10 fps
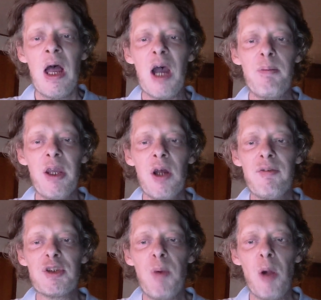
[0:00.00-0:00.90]
I paid
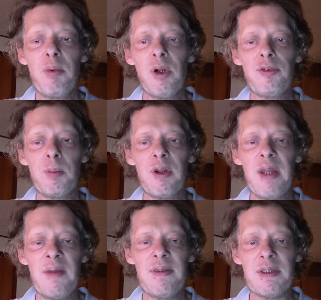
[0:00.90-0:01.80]
off a small bill from the
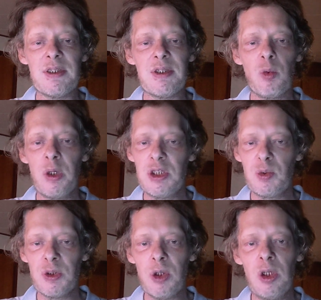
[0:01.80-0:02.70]
dentist,
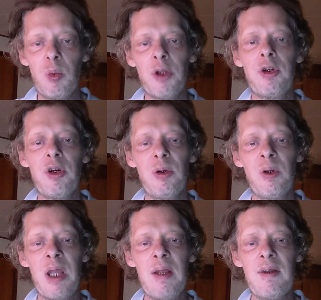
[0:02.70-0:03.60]
which was only
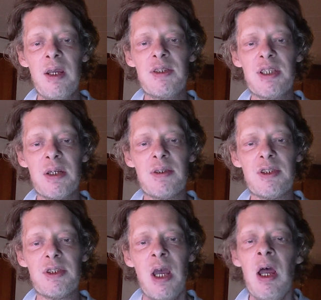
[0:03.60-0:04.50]

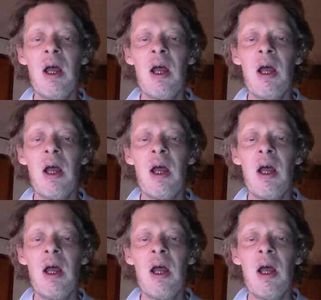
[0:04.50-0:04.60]
€1.88.